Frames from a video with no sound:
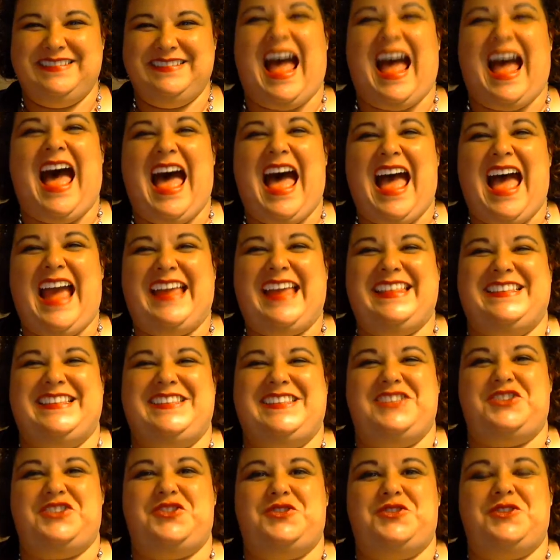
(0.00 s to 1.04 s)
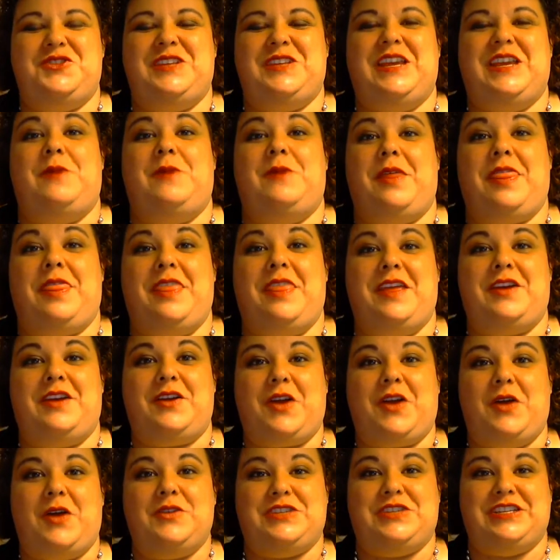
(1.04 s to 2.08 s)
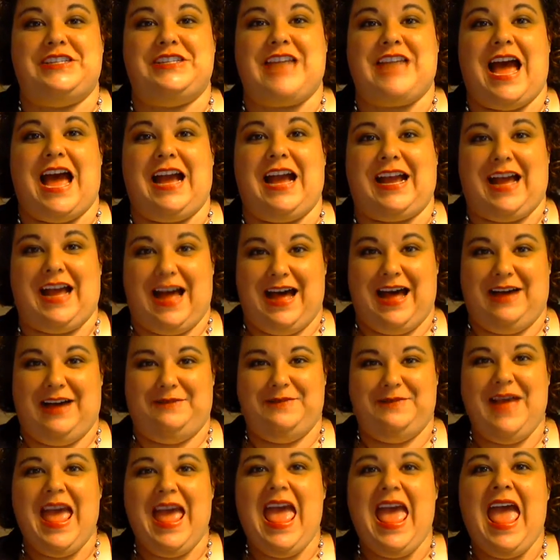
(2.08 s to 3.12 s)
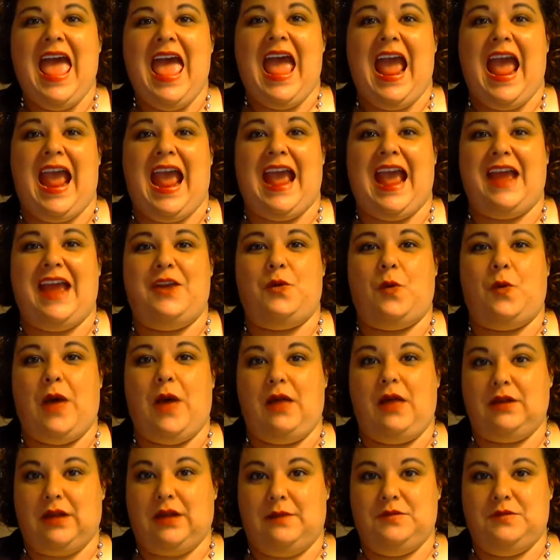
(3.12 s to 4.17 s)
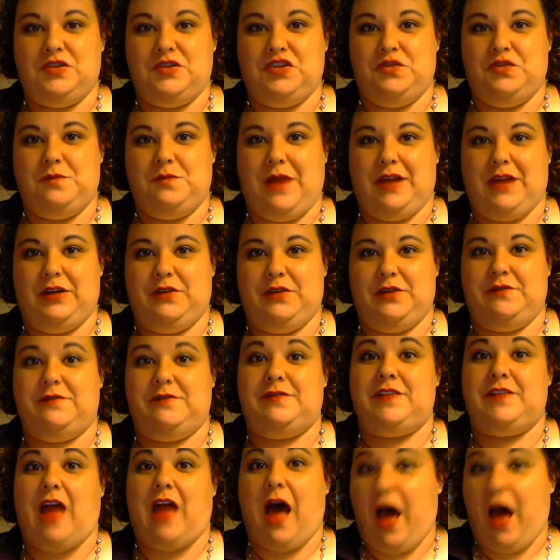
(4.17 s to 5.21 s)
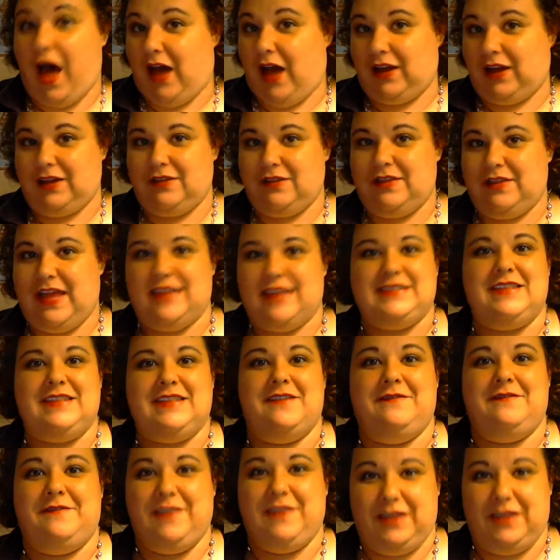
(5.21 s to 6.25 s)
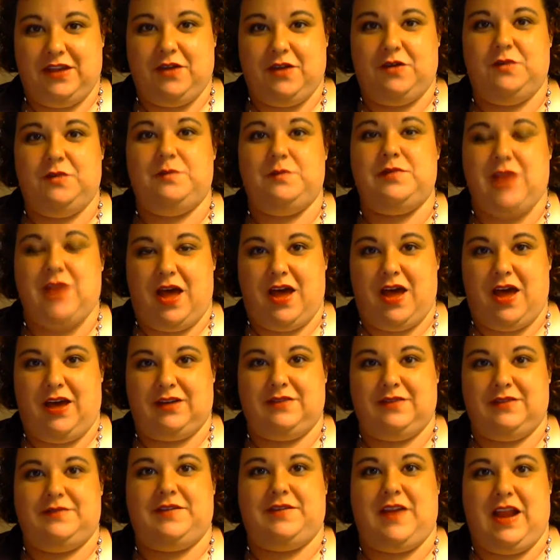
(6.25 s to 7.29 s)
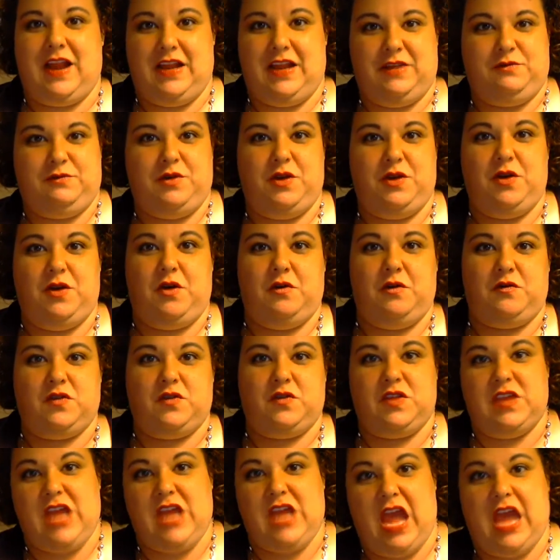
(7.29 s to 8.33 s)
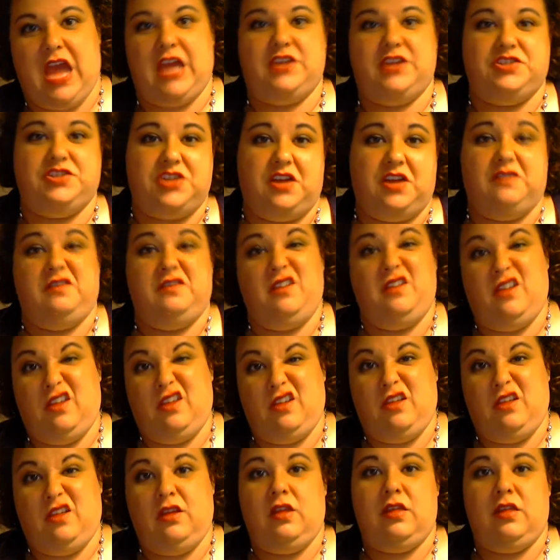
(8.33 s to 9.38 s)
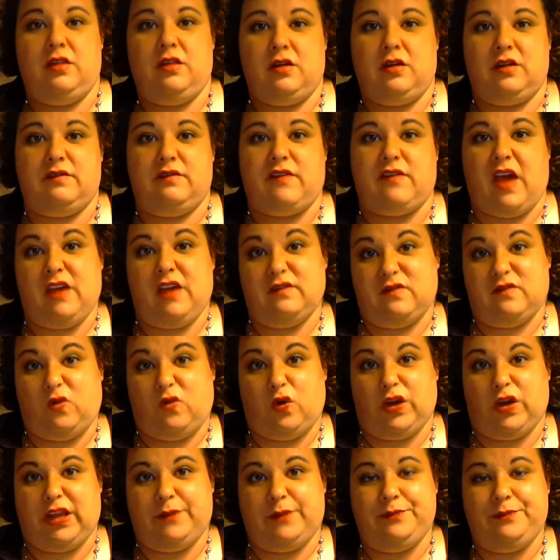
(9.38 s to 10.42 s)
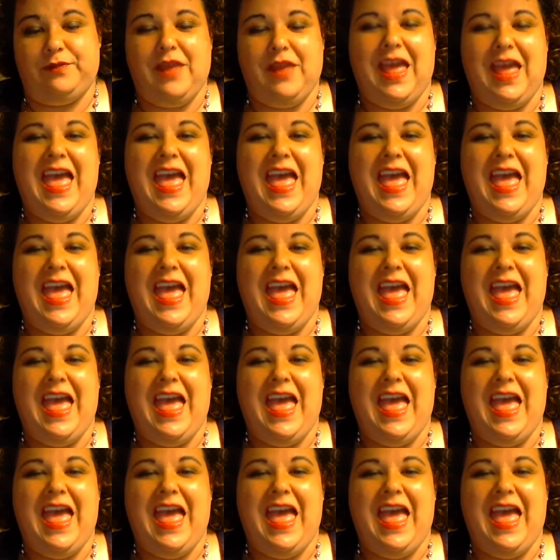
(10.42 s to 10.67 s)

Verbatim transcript: Hi, this is Julia with TheaterCoaching.com, and welcome to my new vlog. That's video blog for anyone over the age of 35, 40.